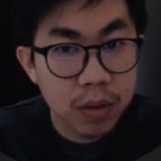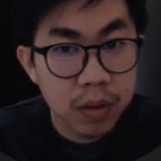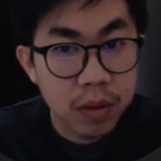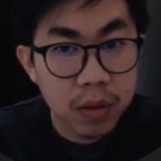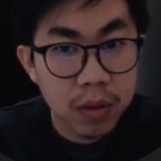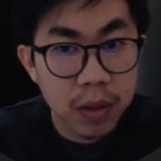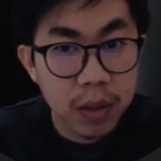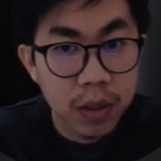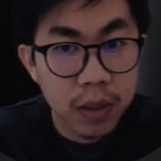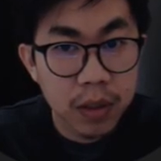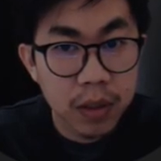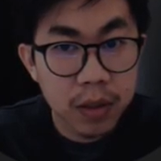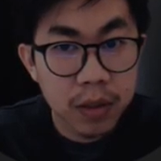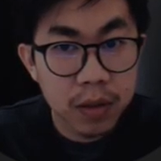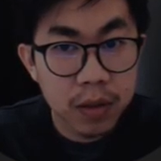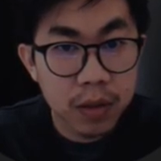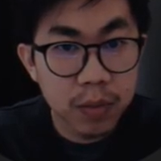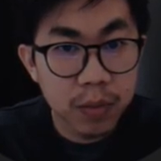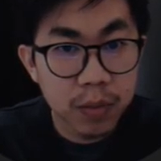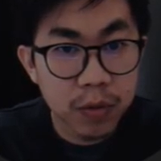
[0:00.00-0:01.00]
And
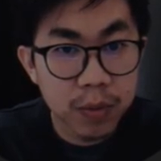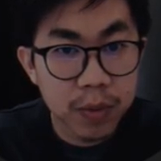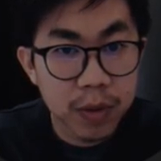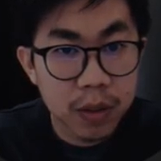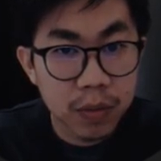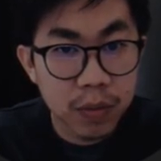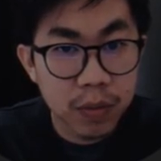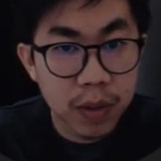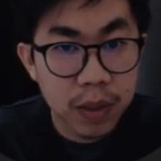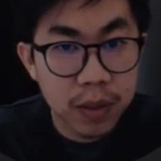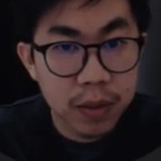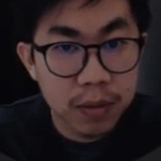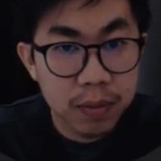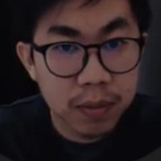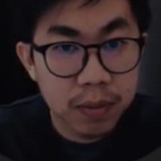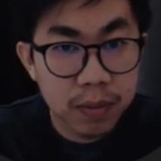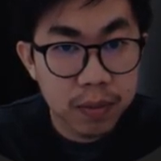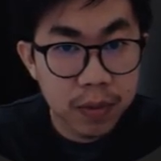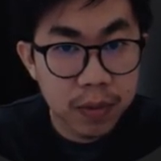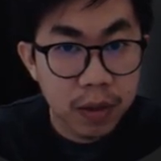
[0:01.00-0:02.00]
remove this one.
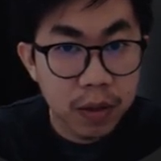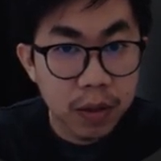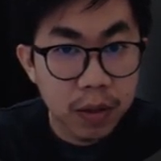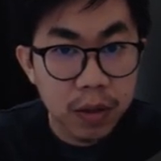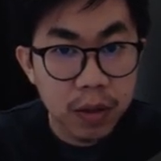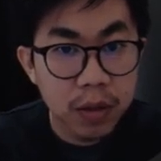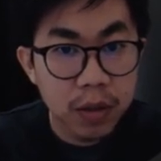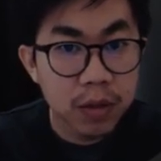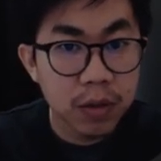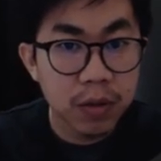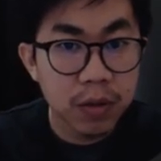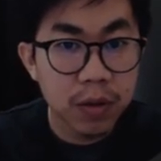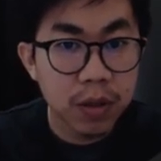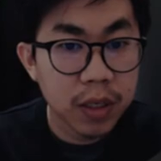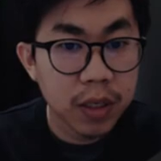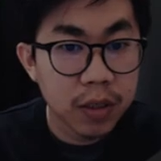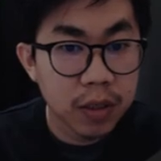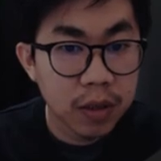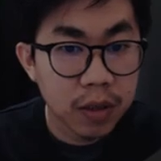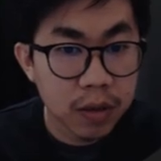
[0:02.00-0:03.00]
You can
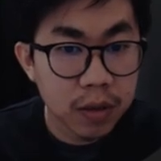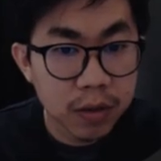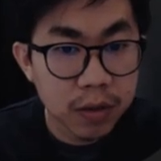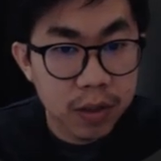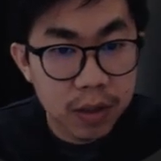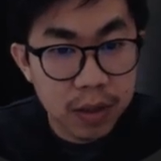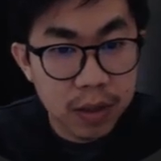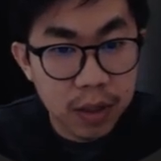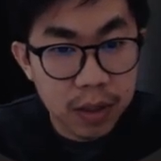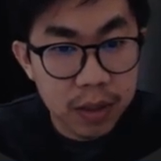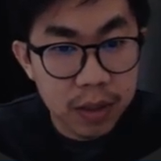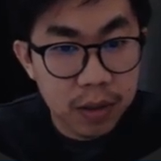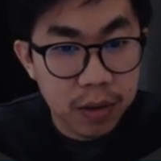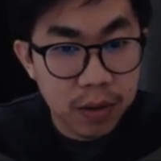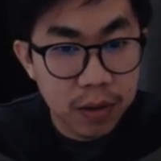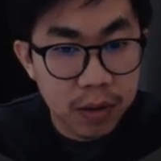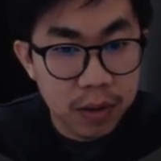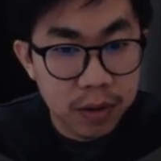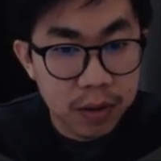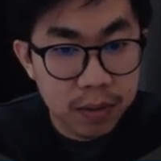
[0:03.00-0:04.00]
include it later
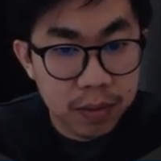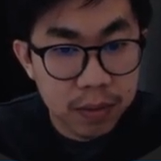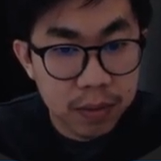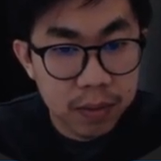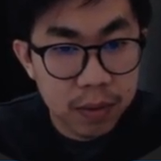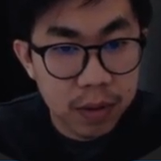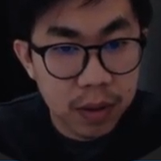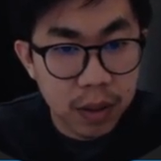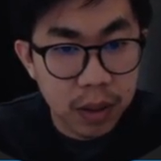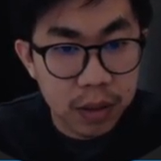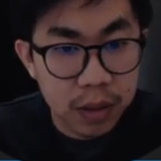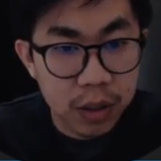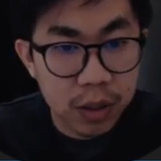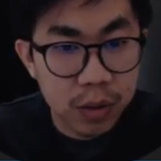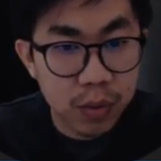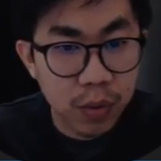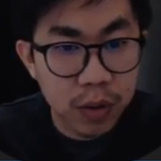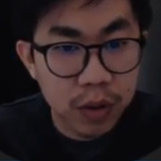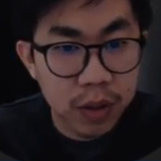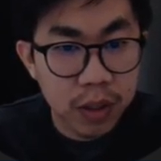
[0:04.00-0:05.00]
on. I just
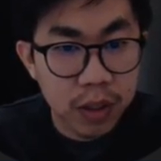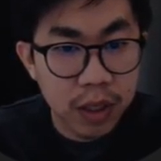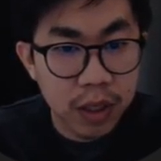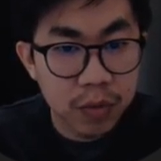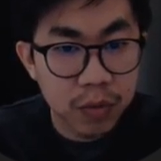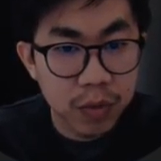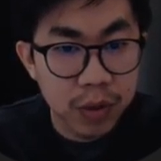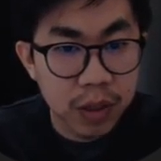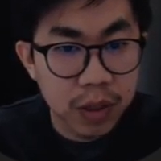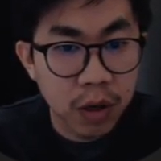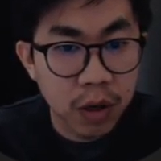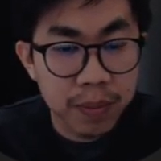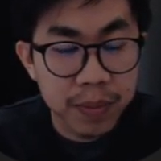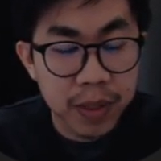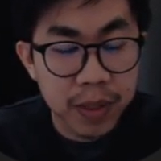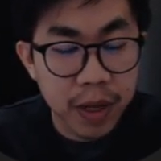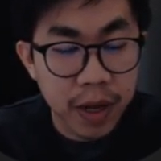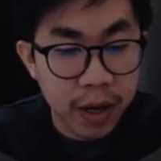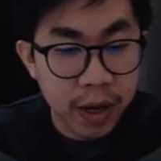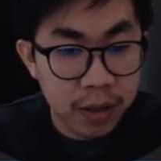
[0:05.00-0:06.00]
want to get rid of
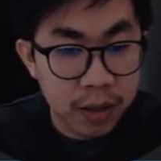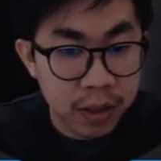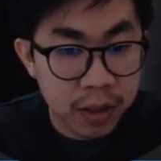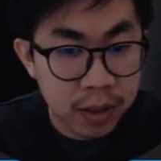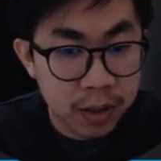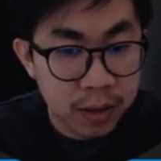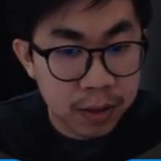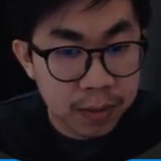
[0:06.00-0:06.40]
the error.